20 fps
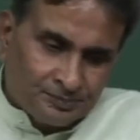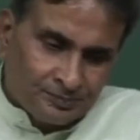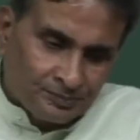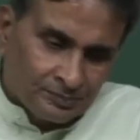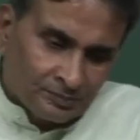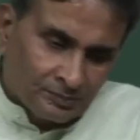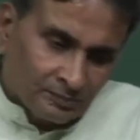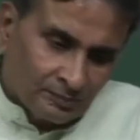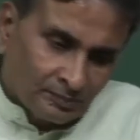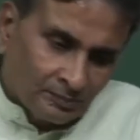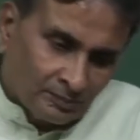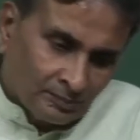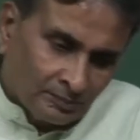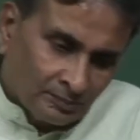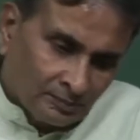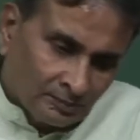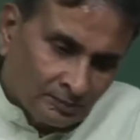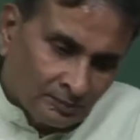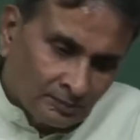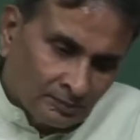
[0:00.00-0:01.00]

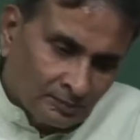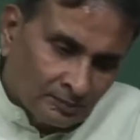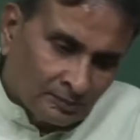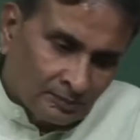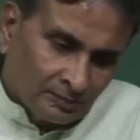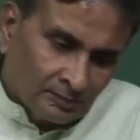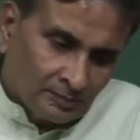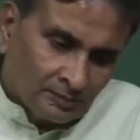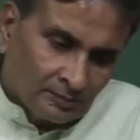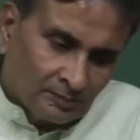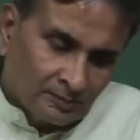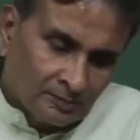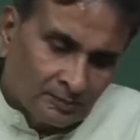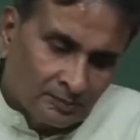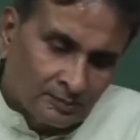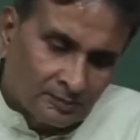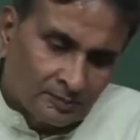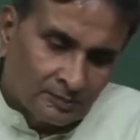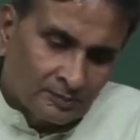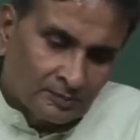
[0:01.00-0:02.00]

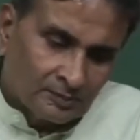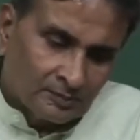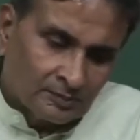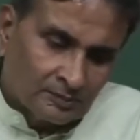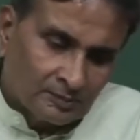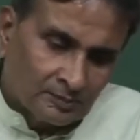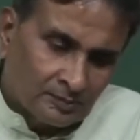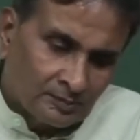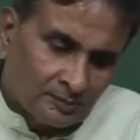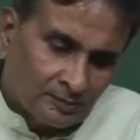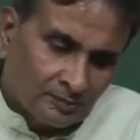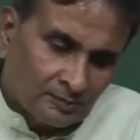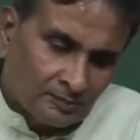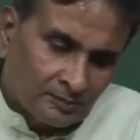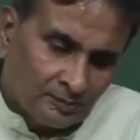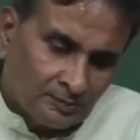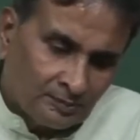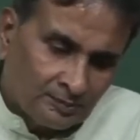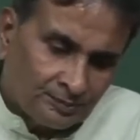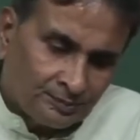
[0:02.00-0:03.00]

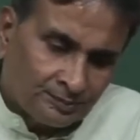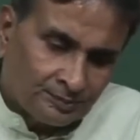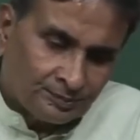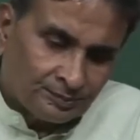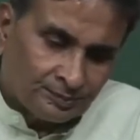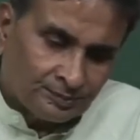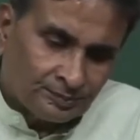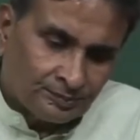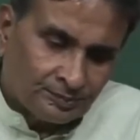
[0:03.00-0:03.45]
(silence)